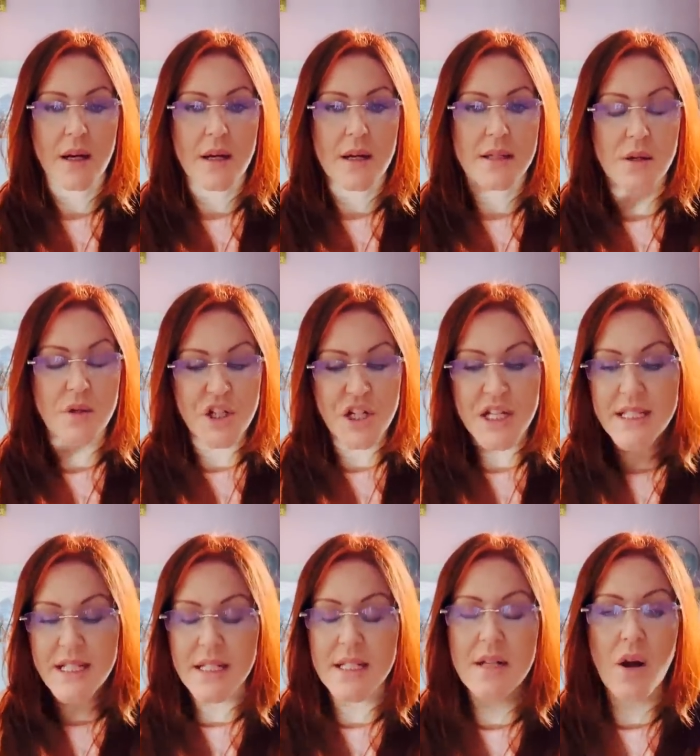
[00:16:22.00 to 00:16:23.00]
So she
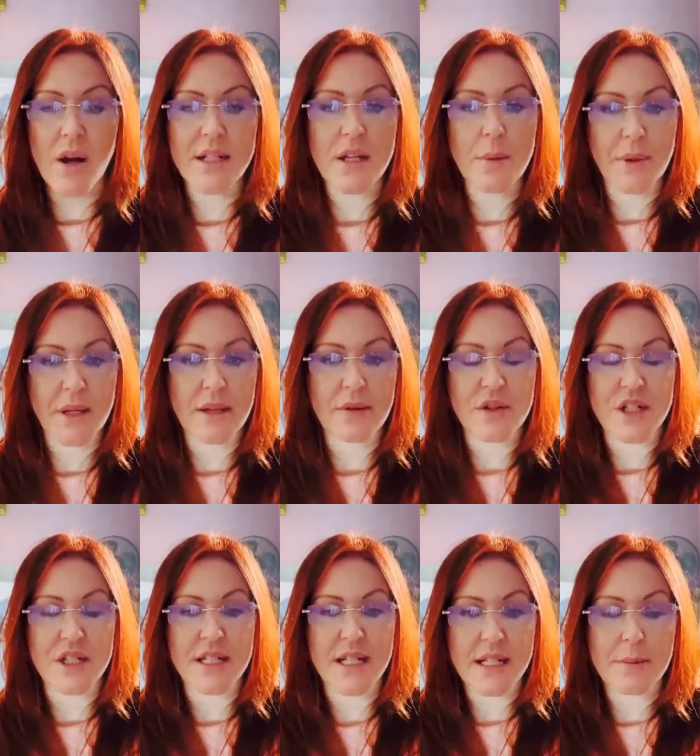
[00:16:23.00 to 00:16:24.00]
didn't, I don't believe,
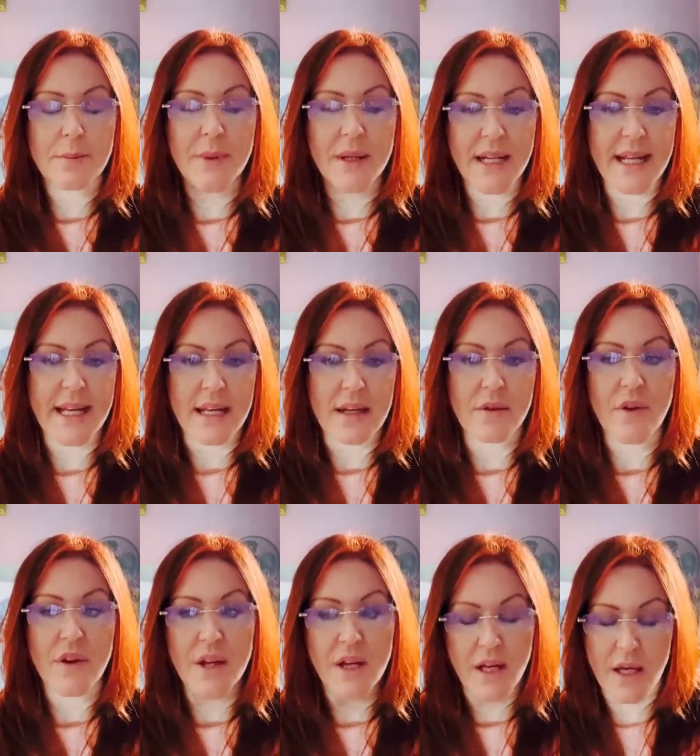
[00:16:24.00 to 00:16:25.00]
she didn't believe
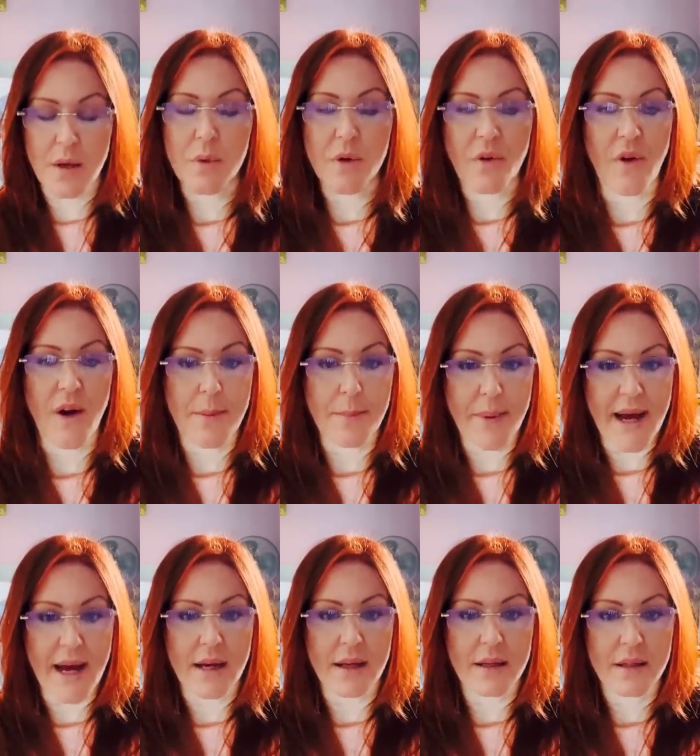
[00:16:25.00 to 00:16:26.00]
that he would fight
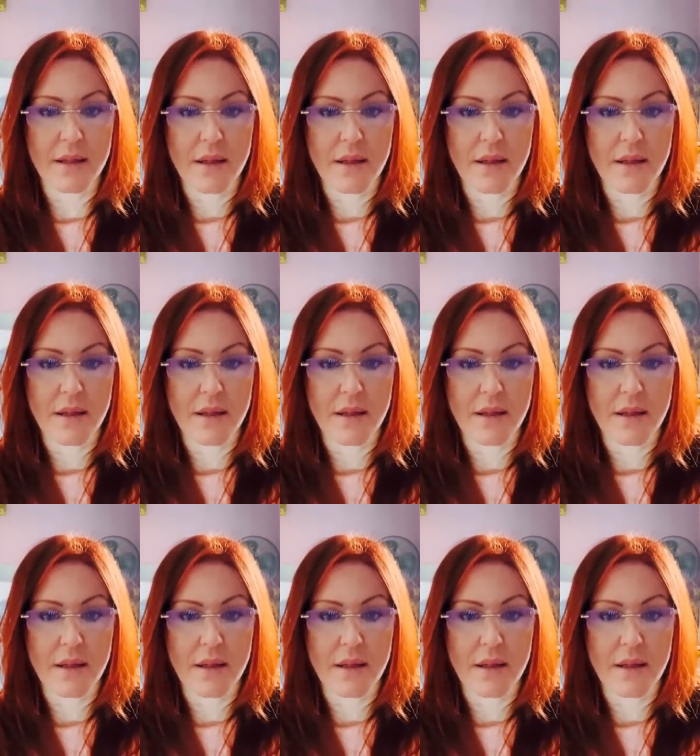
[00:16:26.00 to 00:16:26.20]
back.